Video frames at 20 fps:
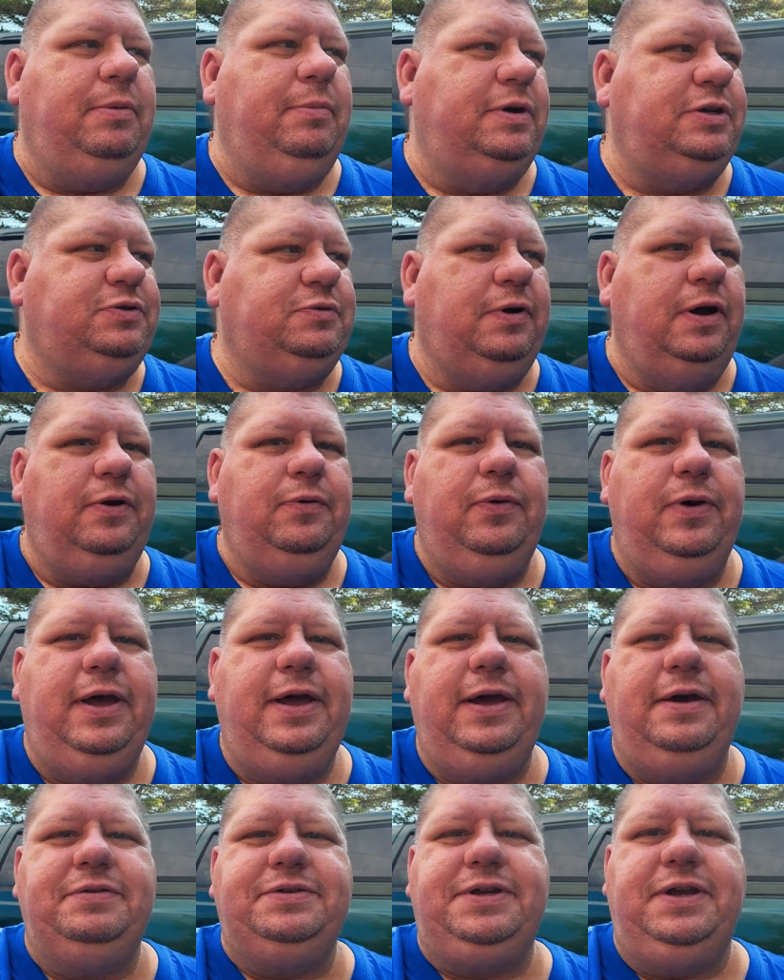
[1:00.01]
much right
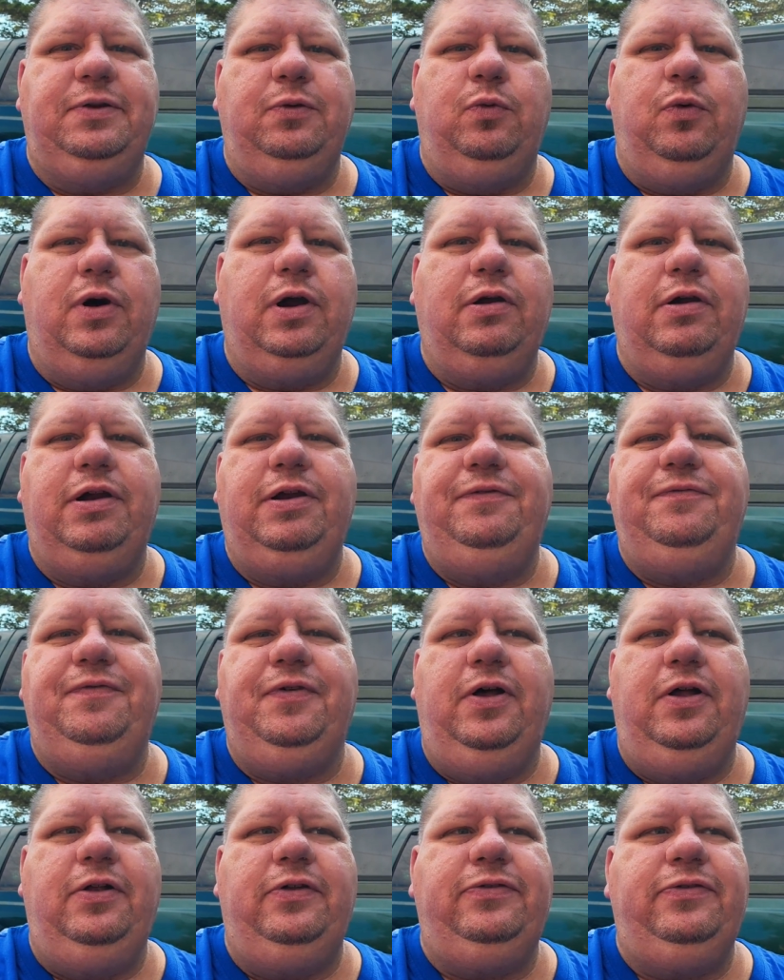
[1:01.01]
away. I was getting wiring
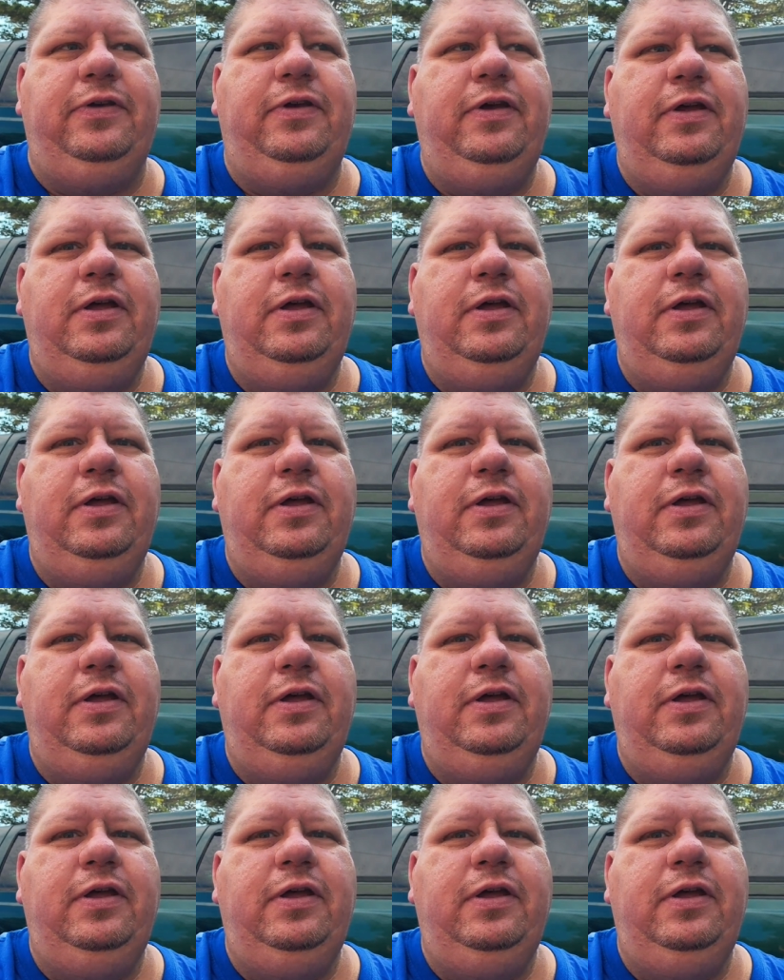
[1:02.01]
faults